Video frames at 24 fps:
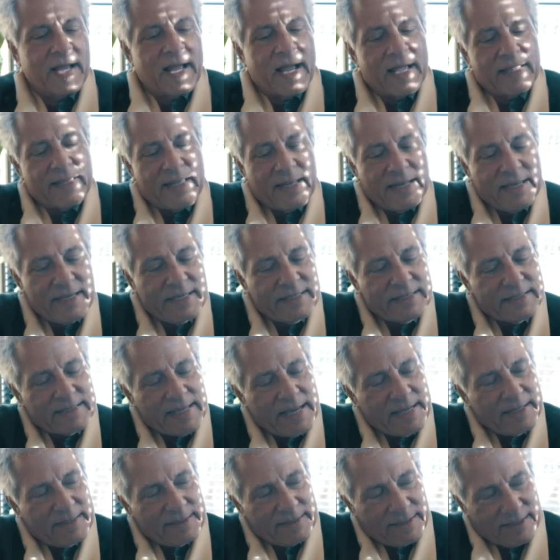And then he
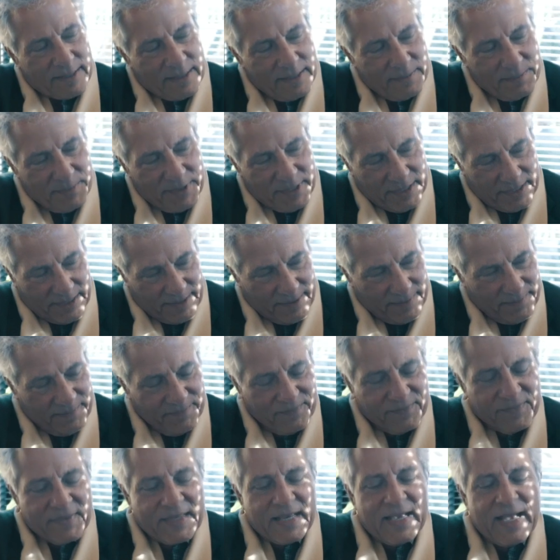stayed in the company.
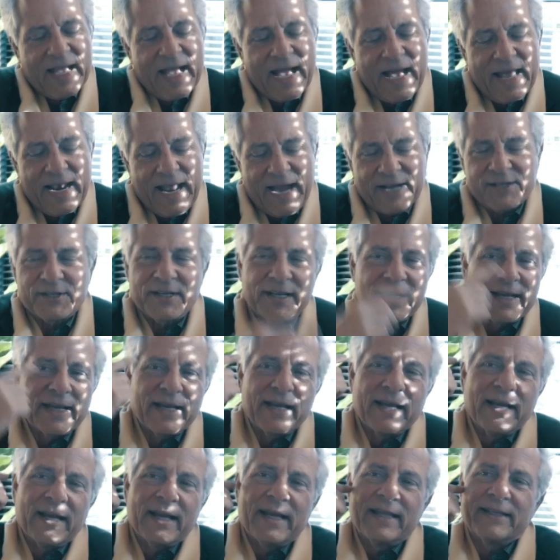And actually,
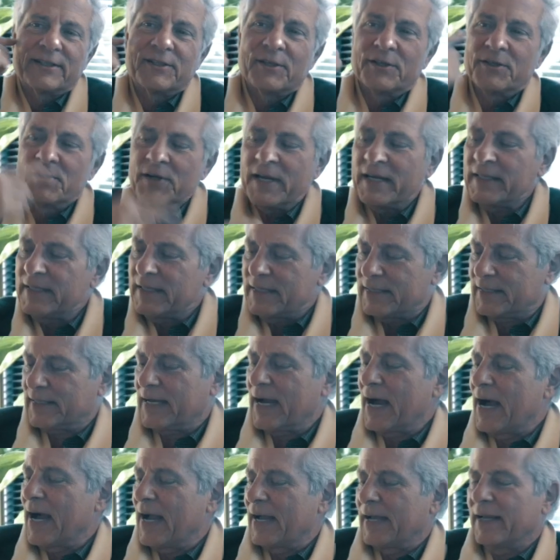so you get this
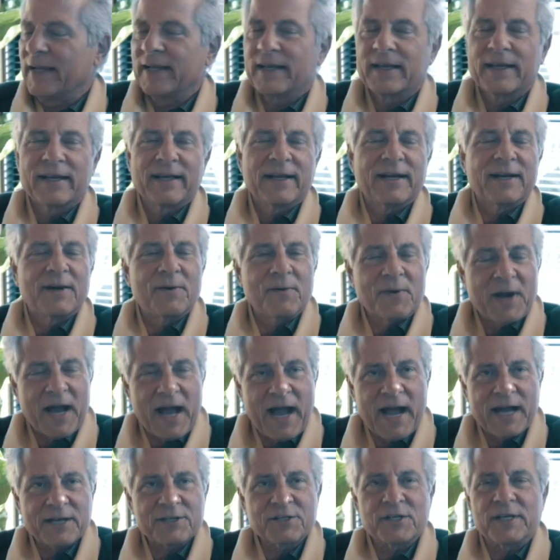guy who
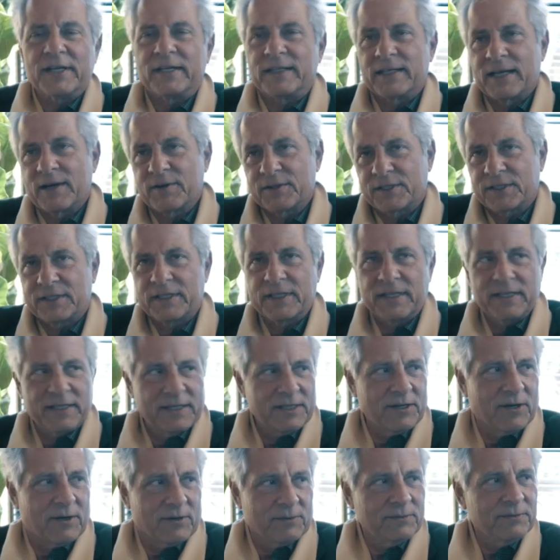actually is now a
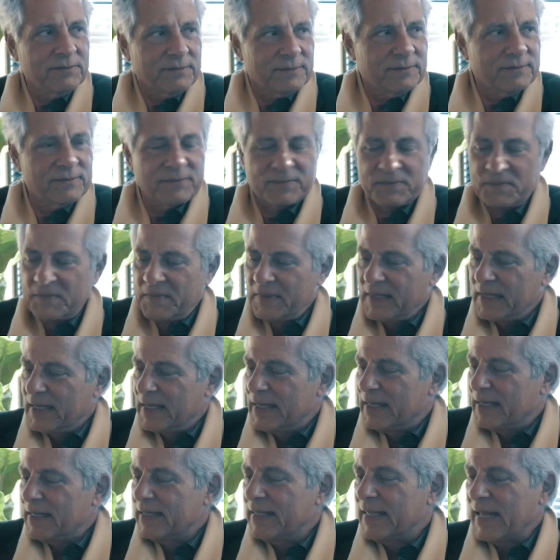CEO
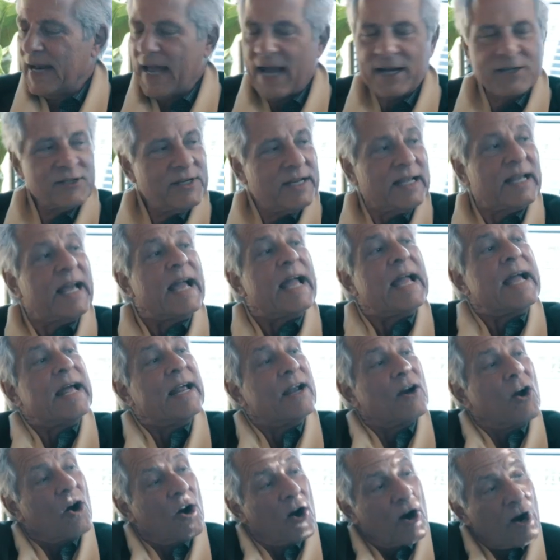that actually
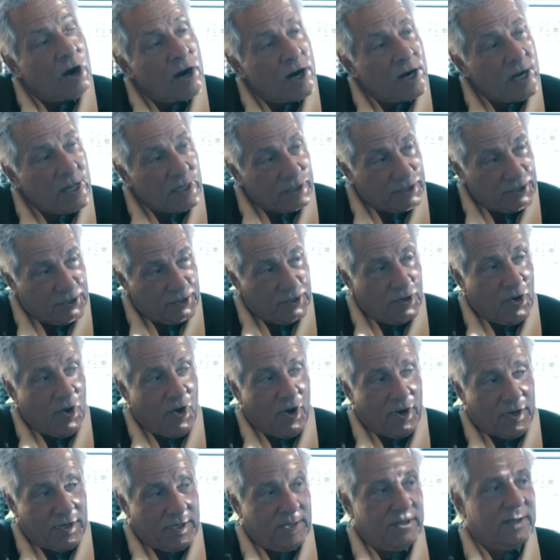heard us
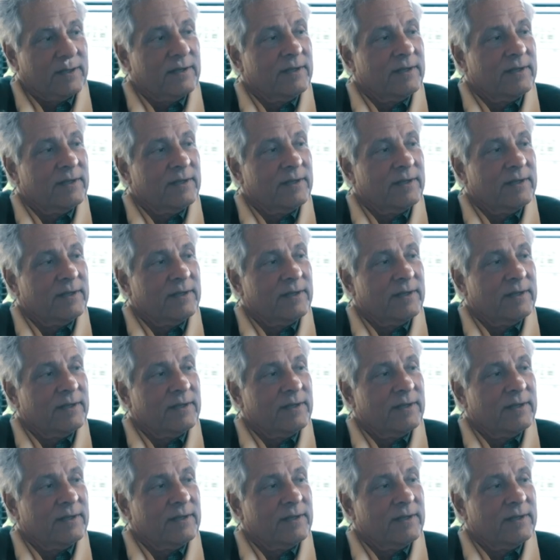talk.